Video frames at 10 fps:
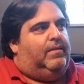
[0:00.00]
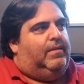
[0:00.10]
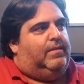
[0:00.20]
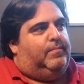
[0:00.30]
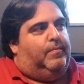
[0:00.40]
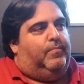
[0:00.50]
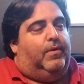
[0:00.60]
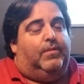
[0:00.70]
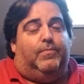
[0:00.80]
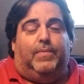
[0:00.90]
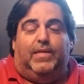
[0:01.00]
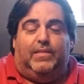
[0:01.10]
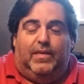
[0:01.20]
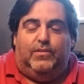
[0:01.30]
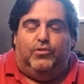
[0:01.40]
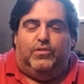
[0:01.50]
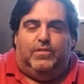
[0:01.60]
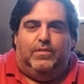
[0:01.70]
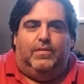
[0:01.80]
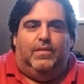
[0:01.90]
it has been brought to my
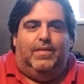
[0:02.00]
attention